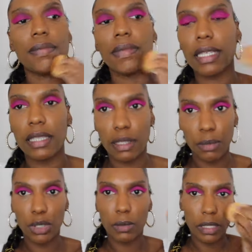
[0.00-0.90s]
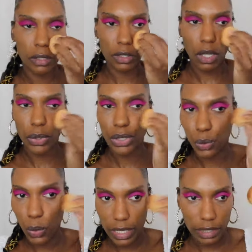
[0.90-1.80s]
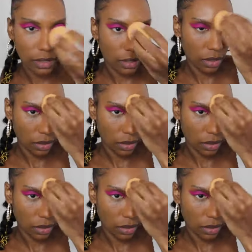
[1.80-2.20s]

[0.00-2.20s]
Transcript: And the beauty blender is already wet.